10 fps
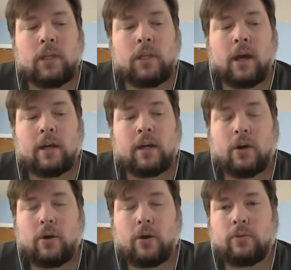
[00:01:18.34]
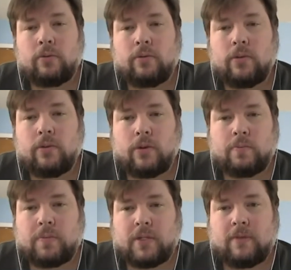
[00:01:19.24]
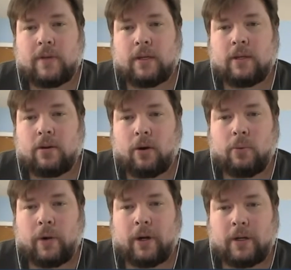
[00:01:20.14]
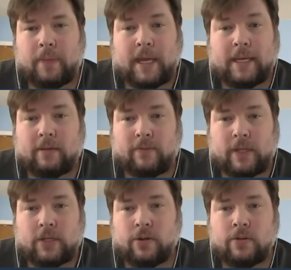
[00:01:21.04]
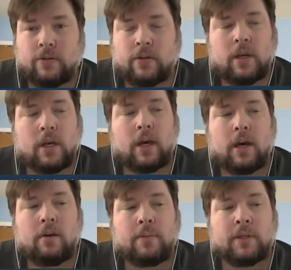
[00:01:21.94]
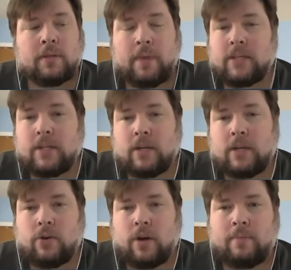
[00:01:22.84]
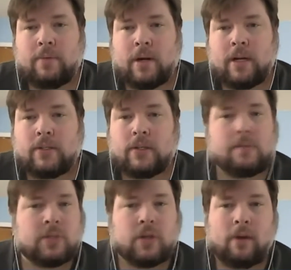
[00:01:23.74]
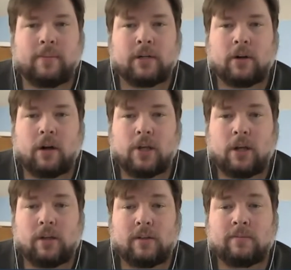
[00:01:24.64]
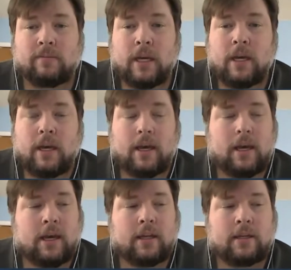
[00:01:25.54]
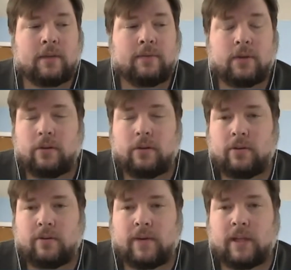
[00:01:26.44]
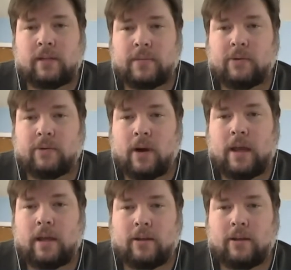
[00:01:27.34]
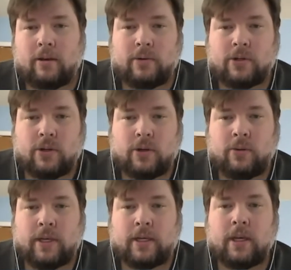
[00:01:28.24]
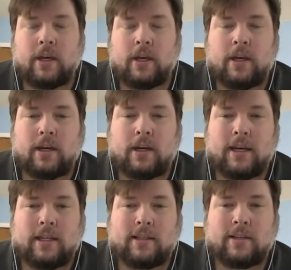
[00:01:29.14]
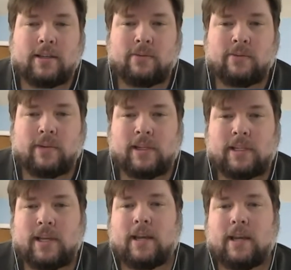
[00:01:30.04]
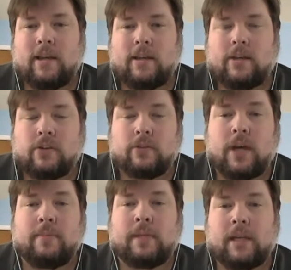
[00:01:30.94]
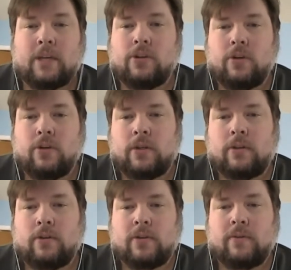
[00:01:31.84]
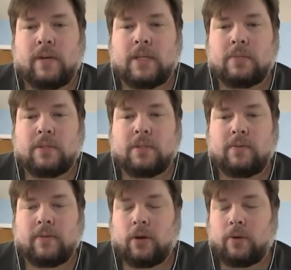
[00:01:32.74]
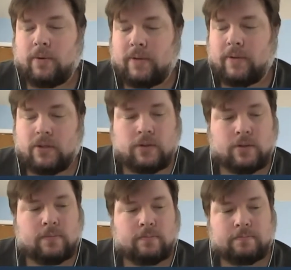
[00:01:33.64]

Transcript: uh, code to those specific hardware dependent features, uh, but the base Android operating system is common across all of them. And if you do your development right and you know what you're doing, uh, it doesn't really take any additional time unless you're using those device specific hardware features.